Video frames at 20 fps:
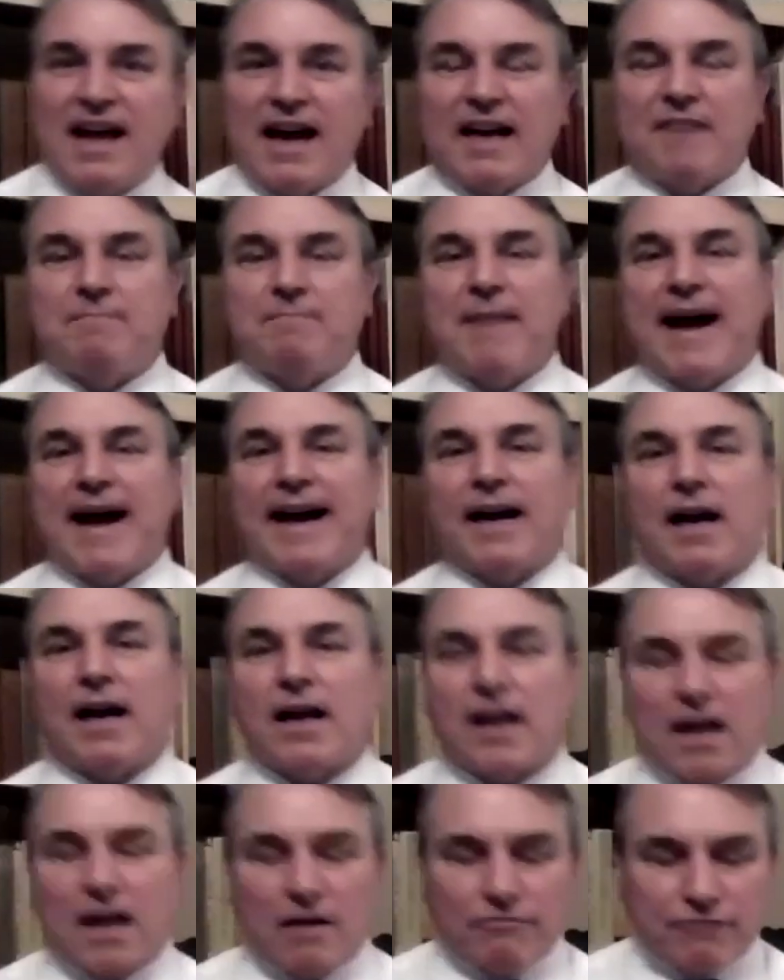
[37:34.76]
And if man
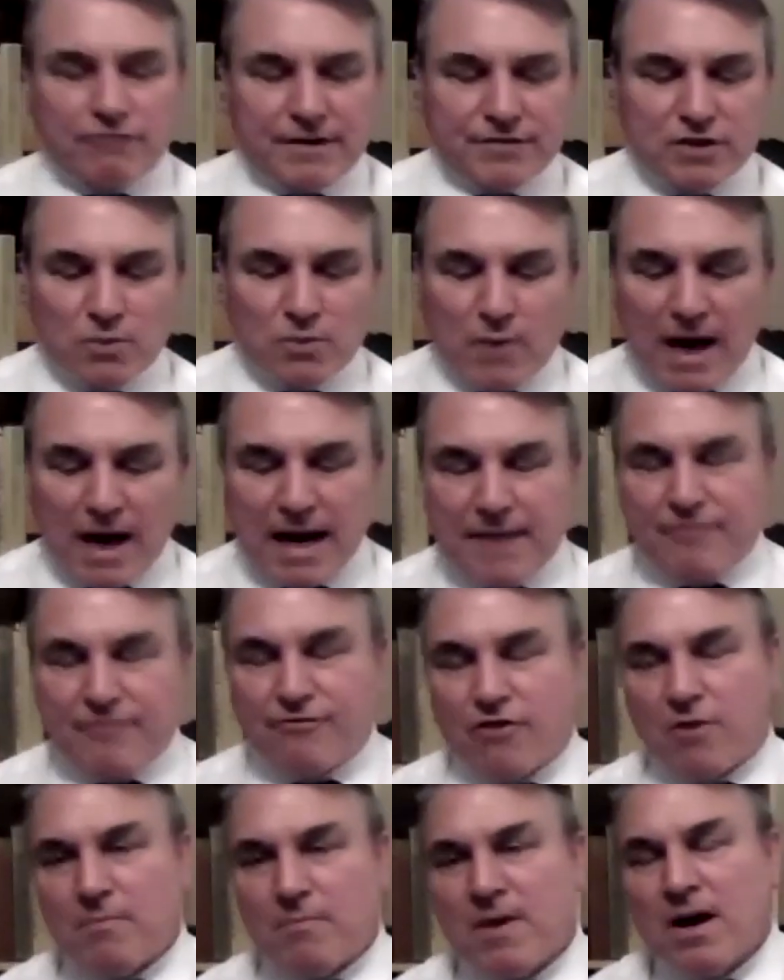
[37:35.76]
drifts away
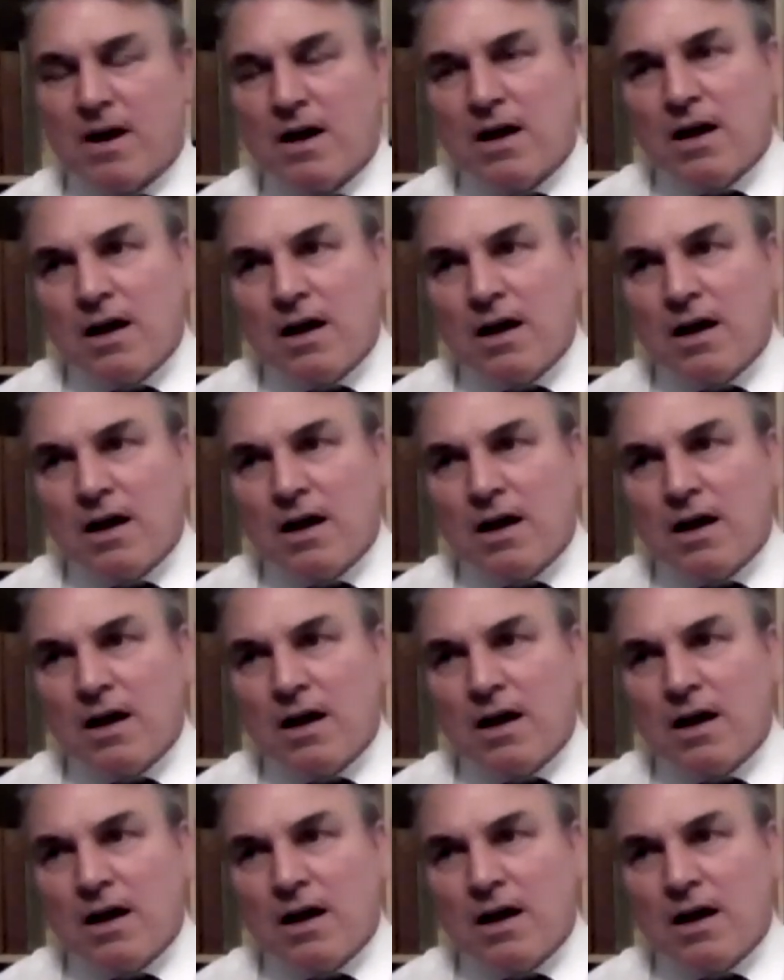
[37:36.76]
from